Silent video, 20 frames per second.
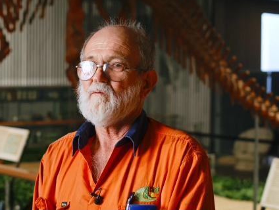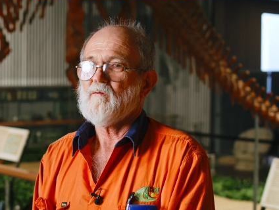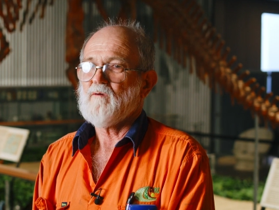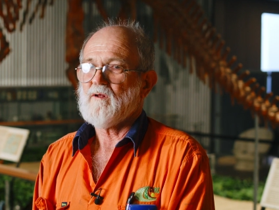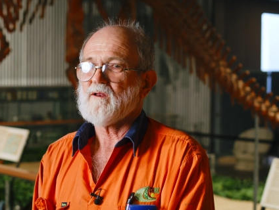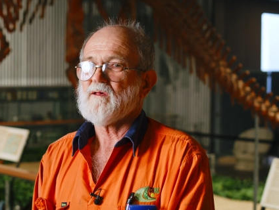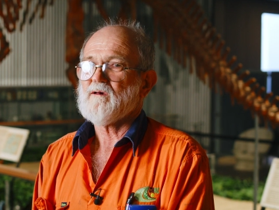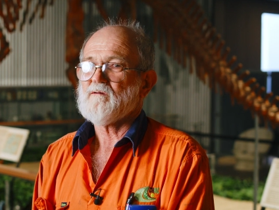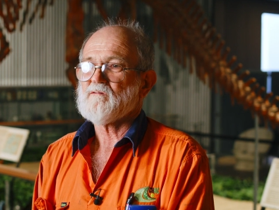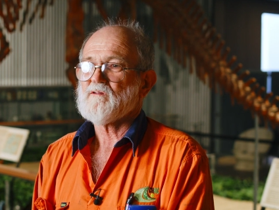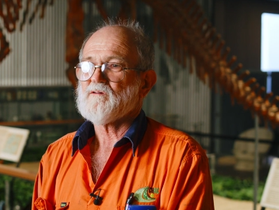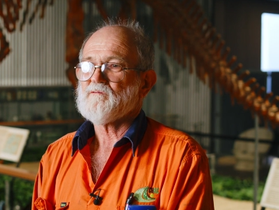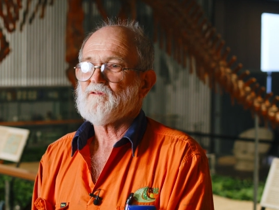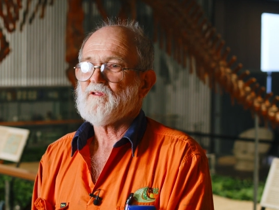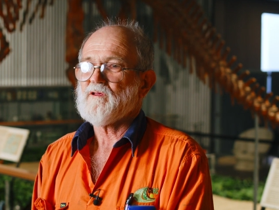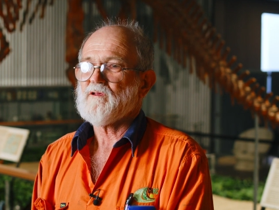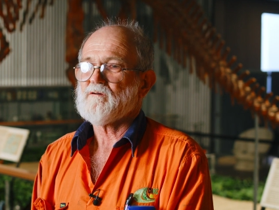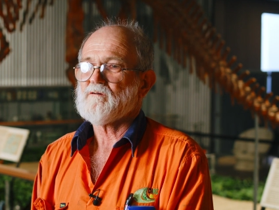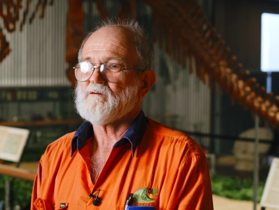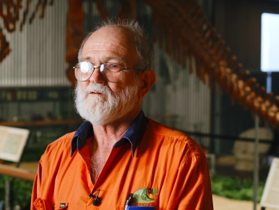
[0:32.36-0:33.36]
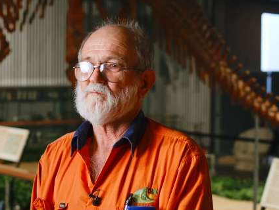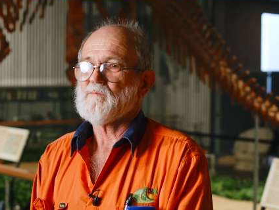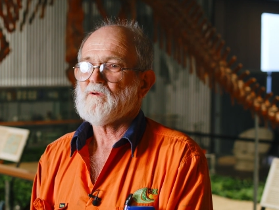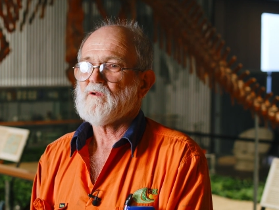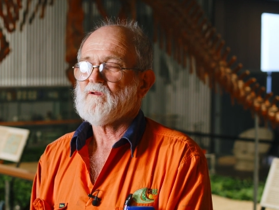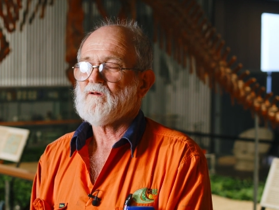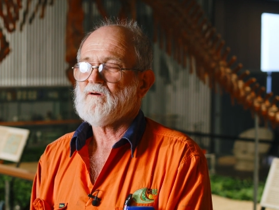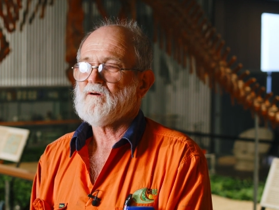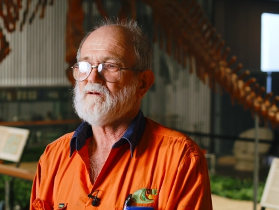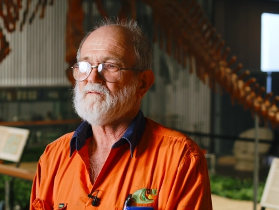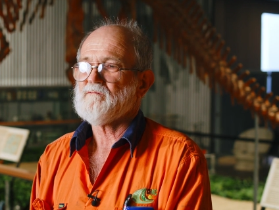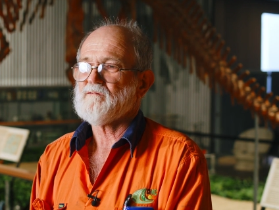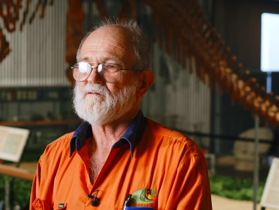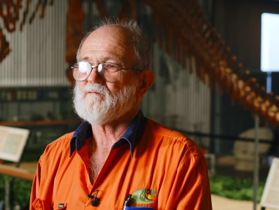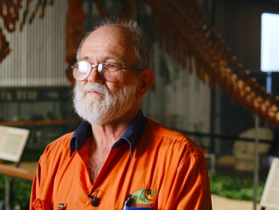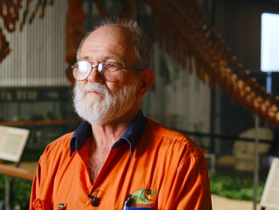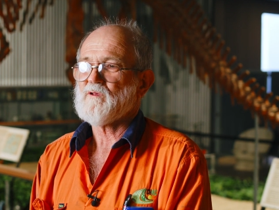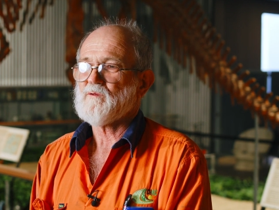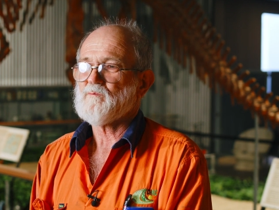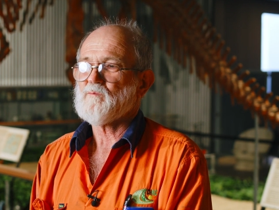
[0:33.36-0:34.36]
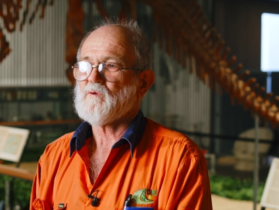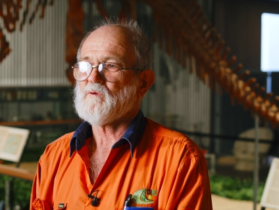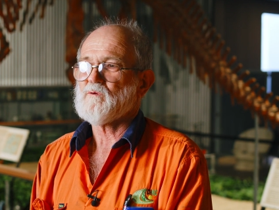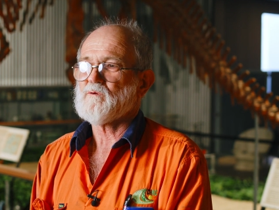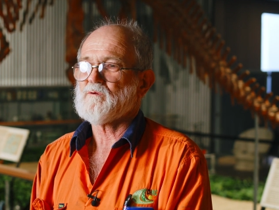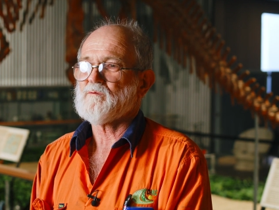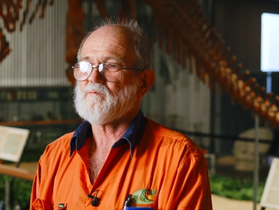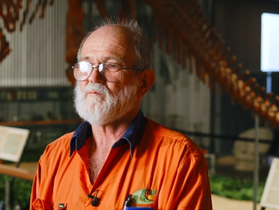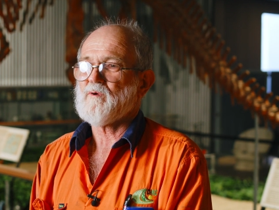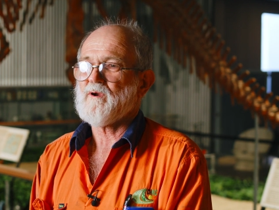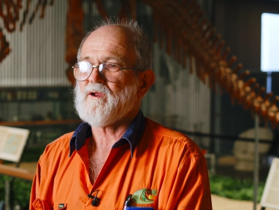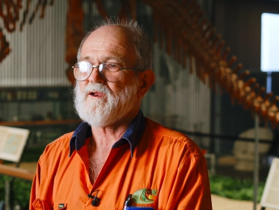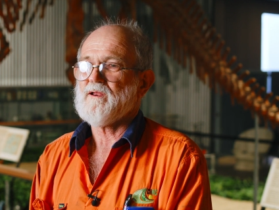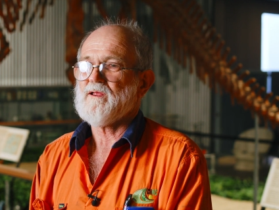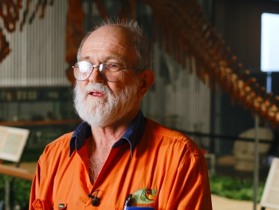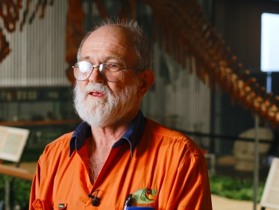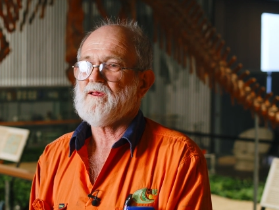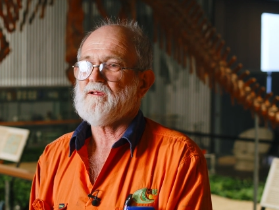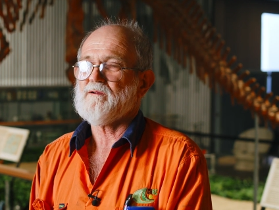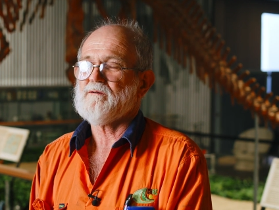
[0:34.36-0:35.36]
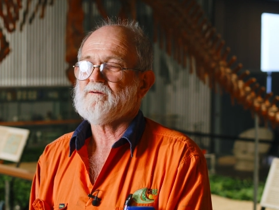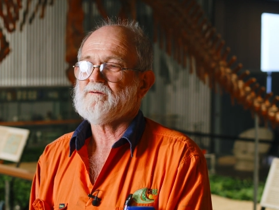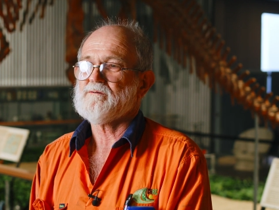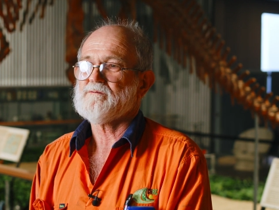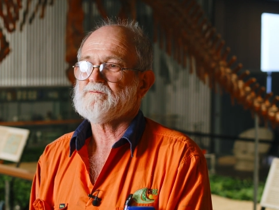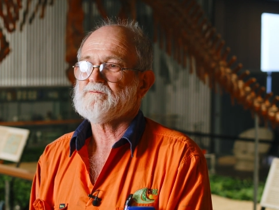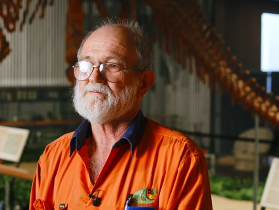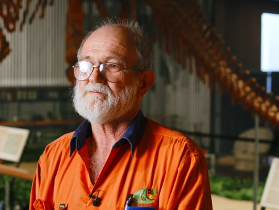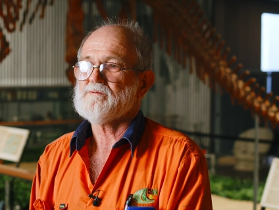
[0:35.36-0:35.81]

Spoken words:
Well, I've lived here all my life. I've been born and bred here, and